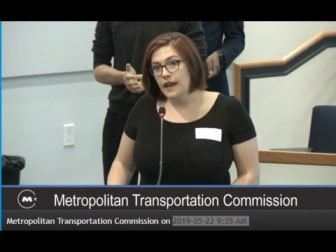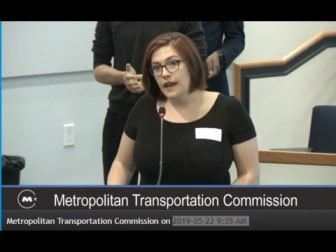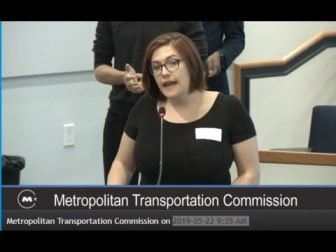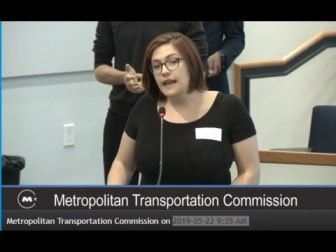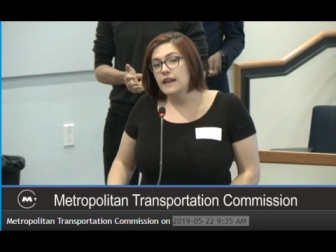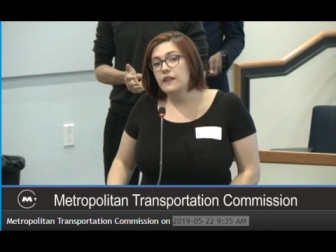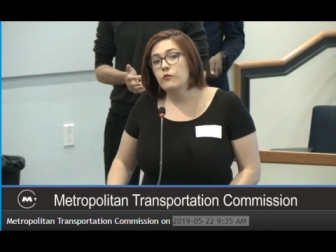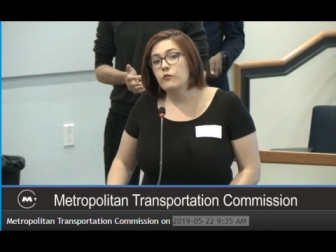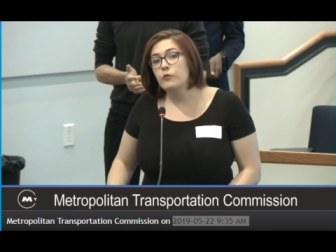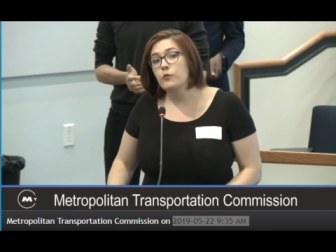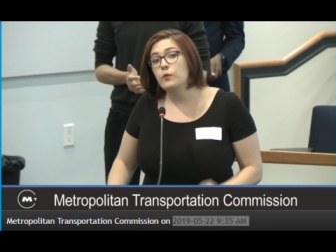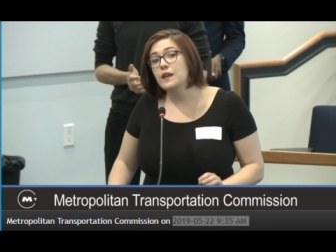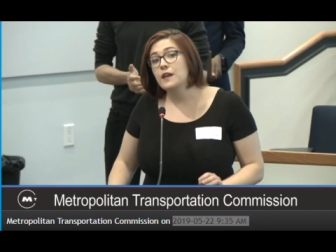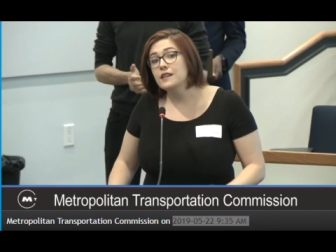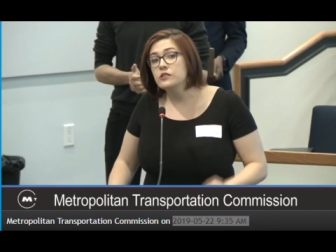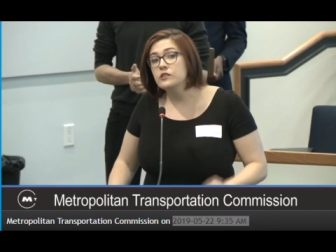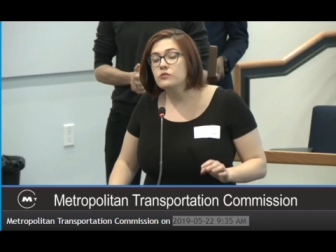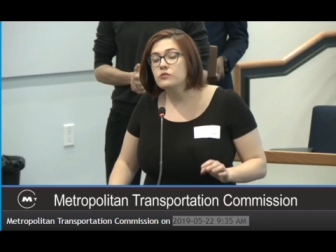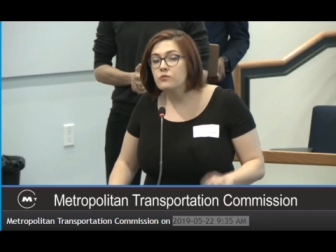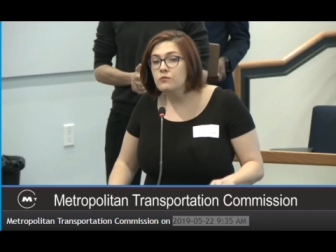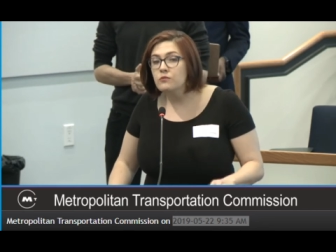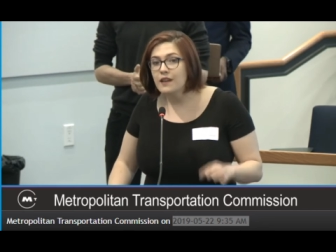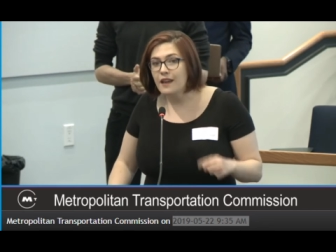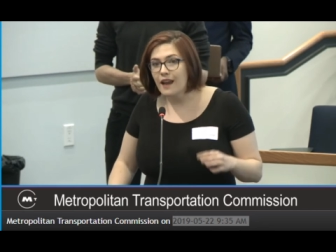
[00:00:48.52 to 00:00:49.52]
And if we
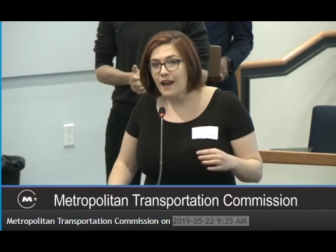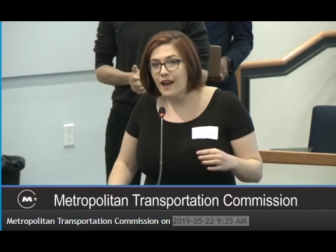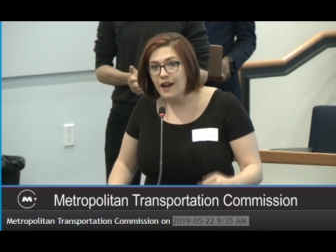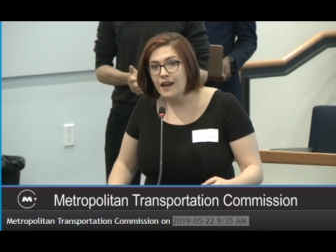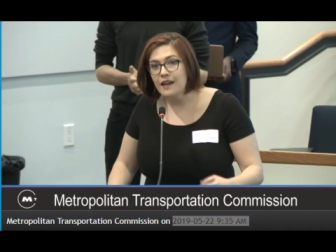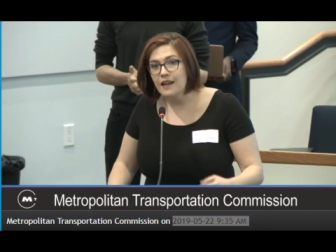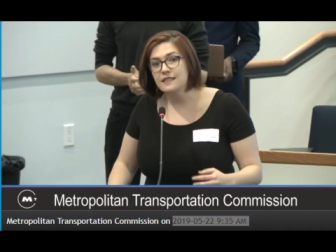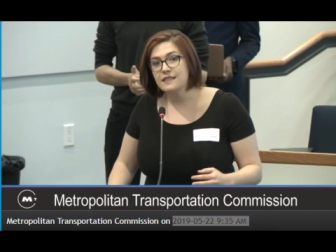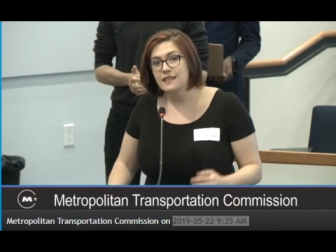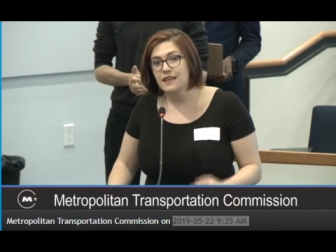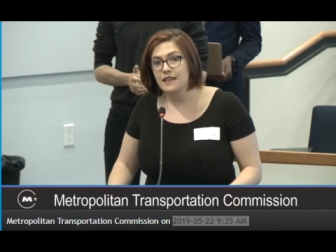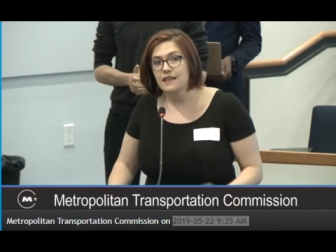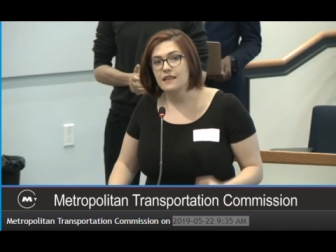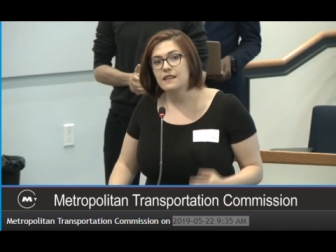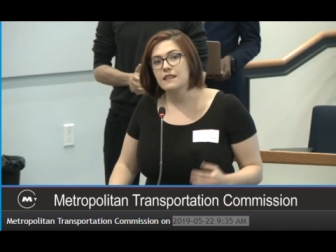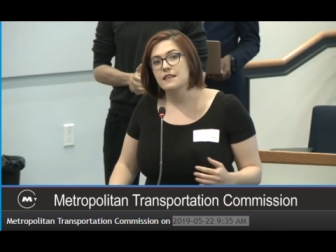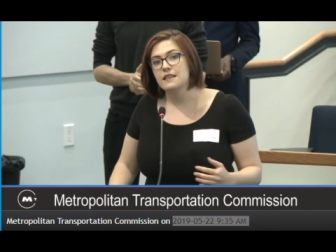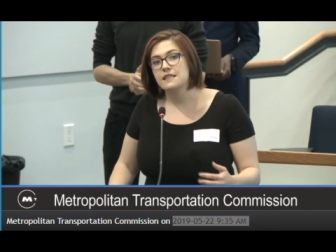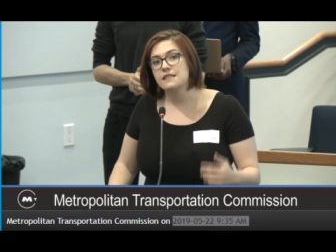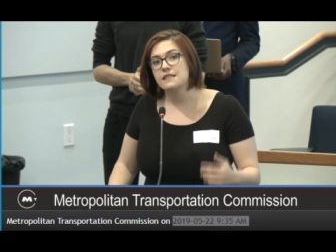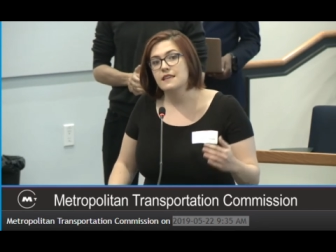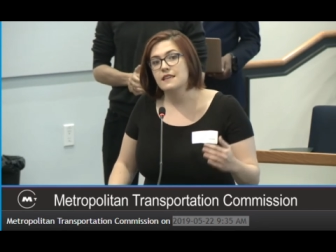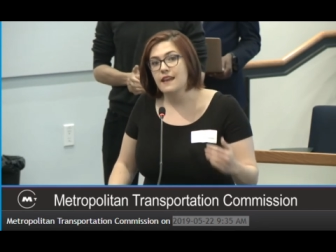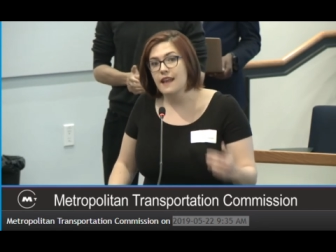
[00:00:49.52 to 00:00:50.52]
do not take
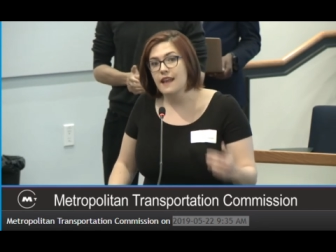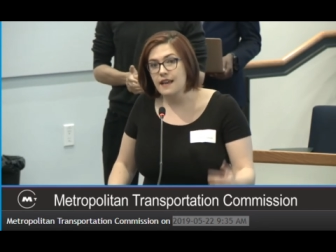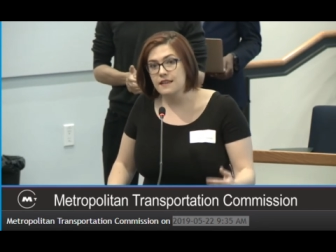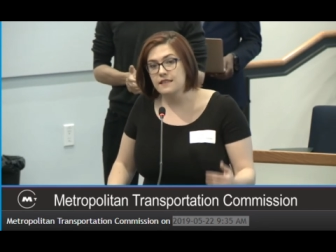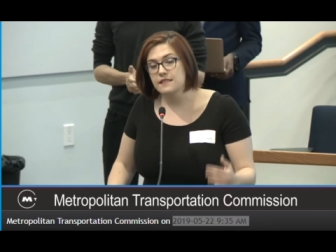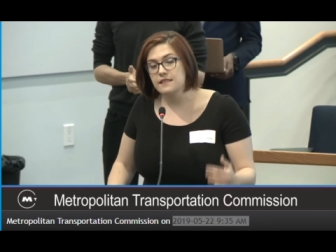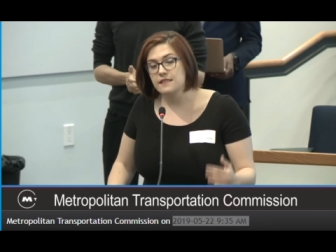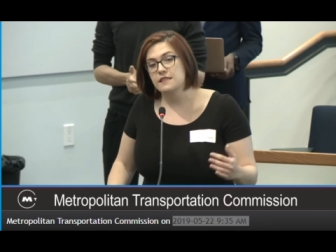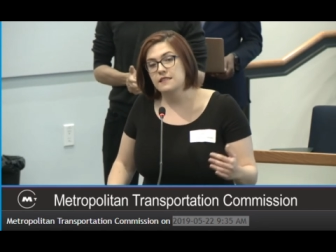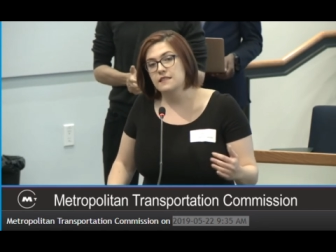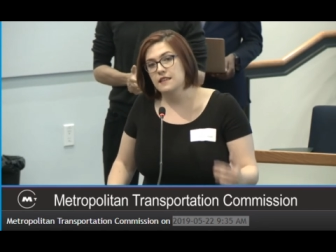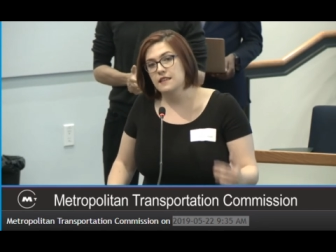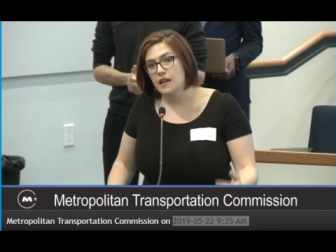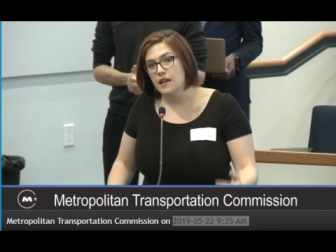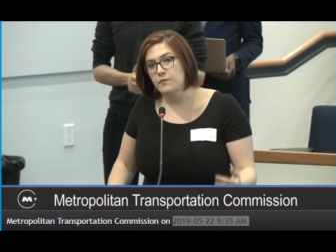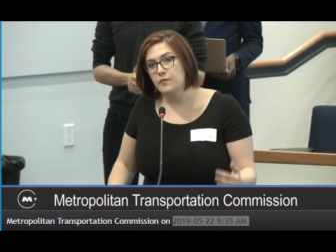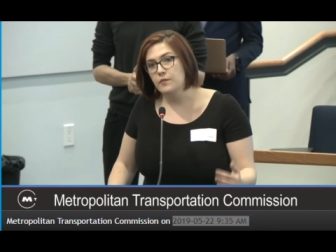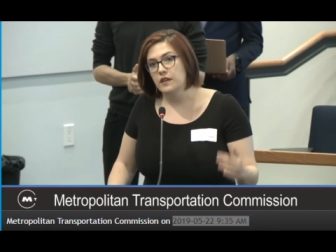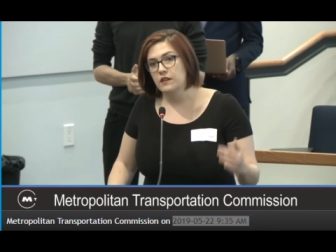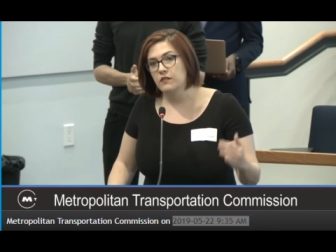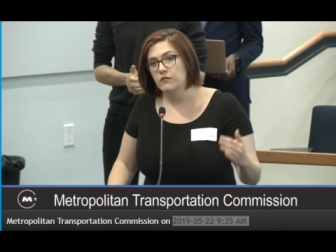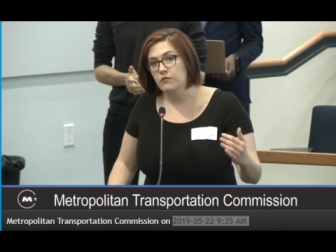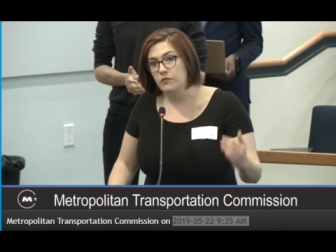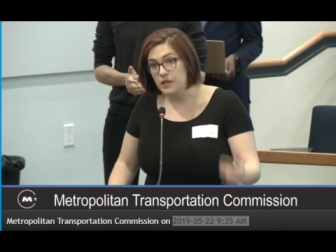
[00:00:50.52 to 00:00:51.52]
this next step
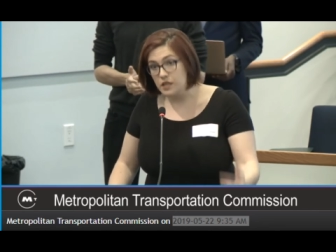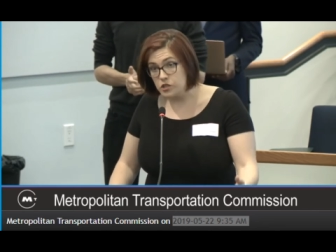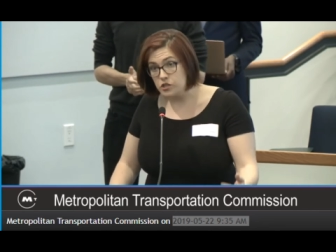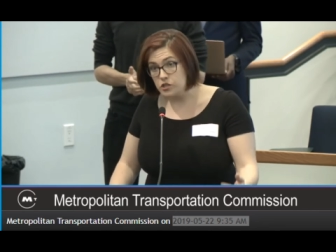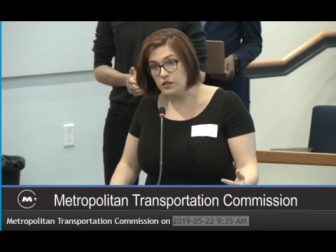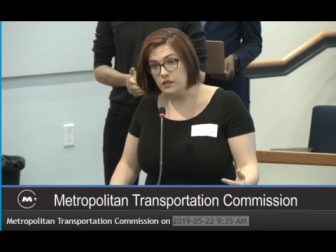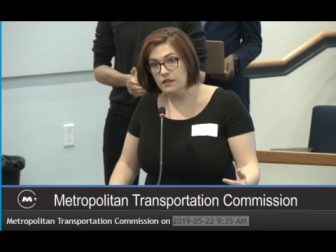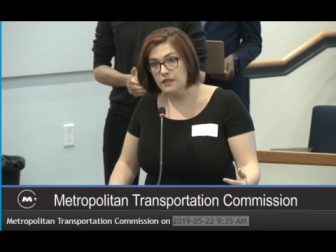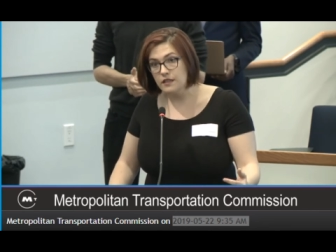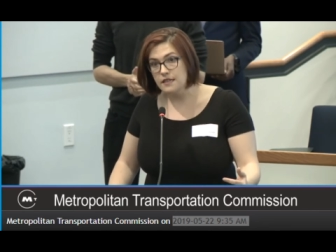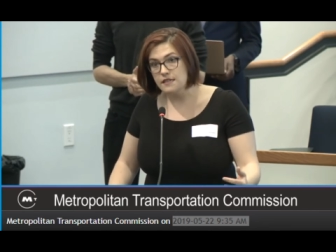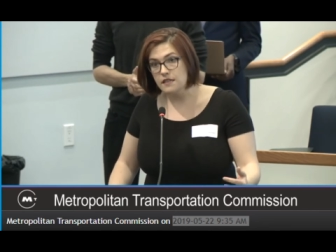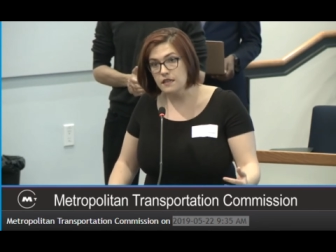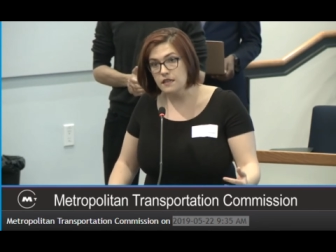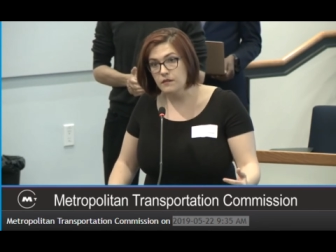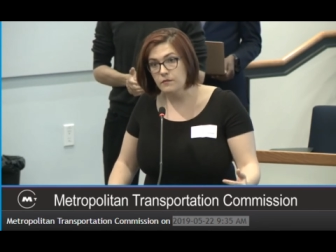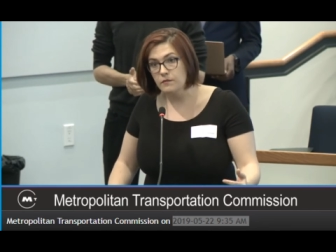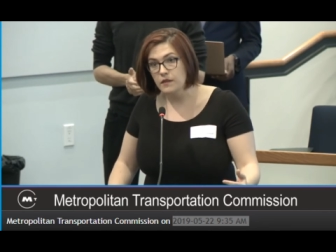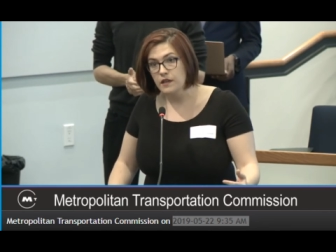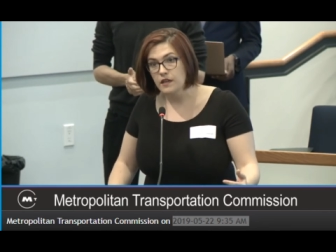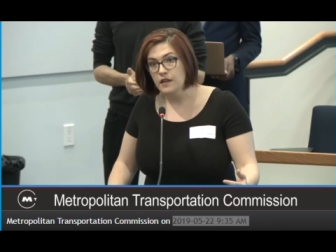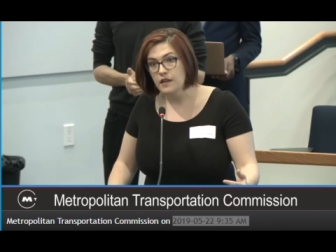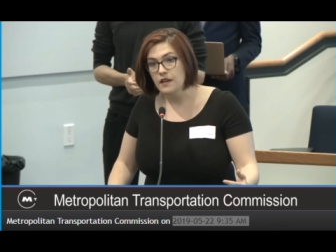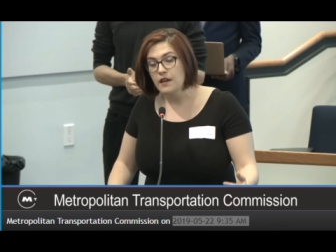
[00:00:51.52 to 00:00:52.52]
in
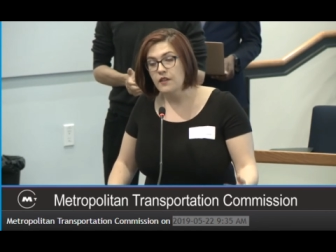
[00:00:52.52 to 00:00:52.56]
regionalism,